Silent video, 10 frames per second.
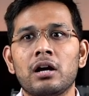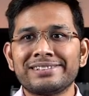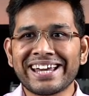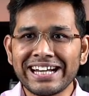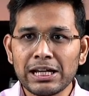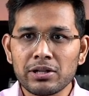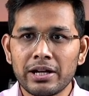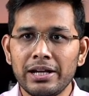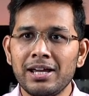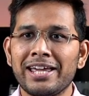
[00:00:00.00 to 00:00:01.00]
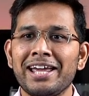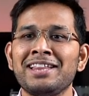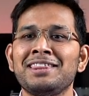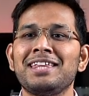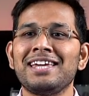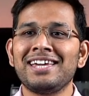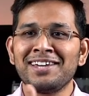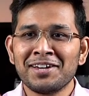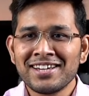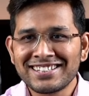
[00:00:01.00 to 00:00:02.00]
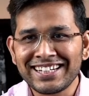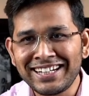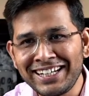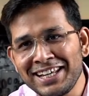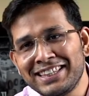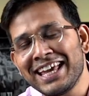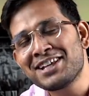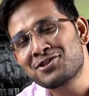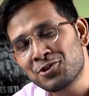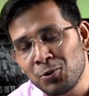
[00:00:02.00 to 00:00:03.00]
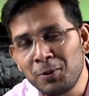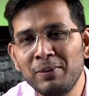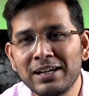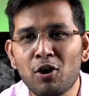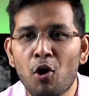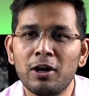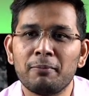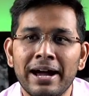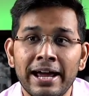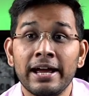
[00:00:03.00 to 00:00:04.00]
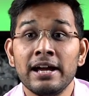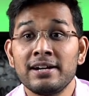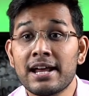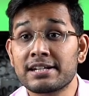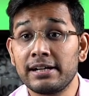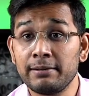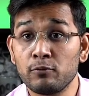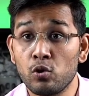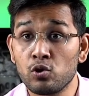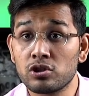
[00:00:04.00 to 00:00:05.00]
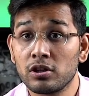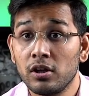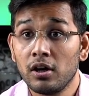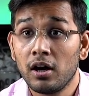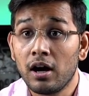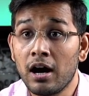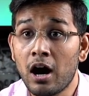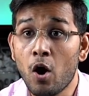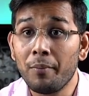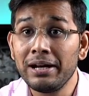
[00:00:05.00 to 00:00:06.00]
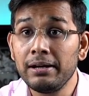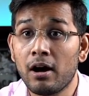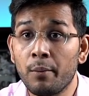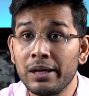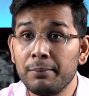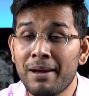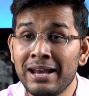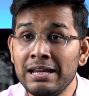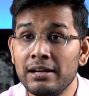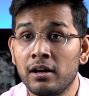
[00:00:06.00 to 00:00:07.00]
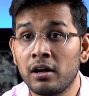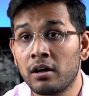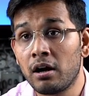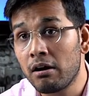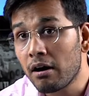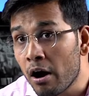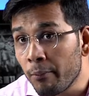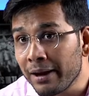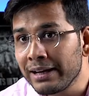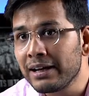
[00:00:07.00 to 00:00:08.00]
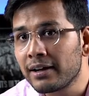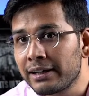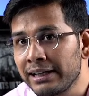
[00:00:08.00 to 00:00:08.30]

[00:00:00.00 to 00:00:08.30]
second division league, in the state league, they should be called by national team coach. How many match a